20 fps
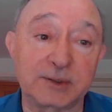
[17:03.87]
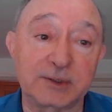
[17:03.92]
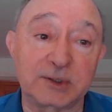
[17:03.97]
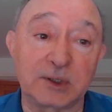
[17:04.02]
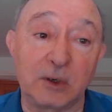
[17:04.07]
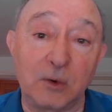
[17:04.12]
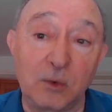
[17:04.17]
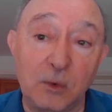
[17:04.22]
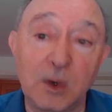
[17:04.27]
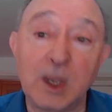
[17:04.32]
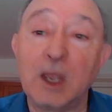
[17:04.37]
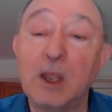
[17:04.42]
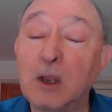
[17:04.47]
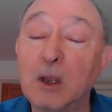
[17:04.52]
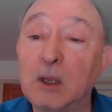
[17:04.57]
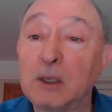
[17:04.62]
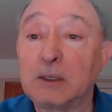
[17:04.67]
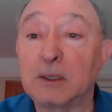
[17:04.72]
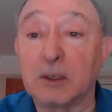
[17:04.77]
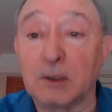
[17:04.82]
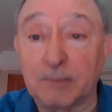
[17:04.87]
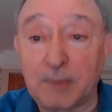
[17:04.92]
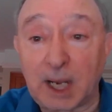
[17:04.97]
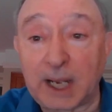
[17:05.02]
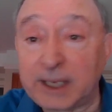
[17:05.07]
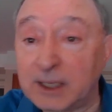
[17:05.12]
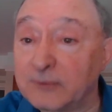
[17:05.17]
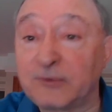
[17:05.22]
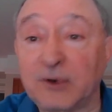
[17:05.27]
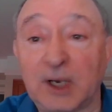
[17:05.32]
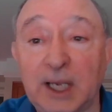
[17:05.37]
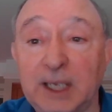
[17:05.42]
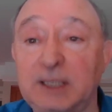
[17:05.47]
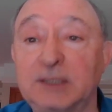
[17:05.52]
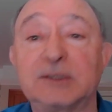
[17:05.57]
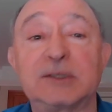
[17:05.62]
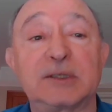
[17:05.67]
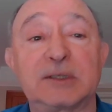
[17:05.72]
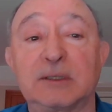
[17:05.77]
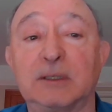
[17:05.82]
So, my
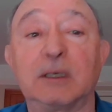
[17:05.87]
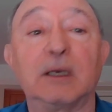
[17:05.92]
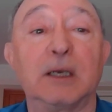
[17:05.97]
advice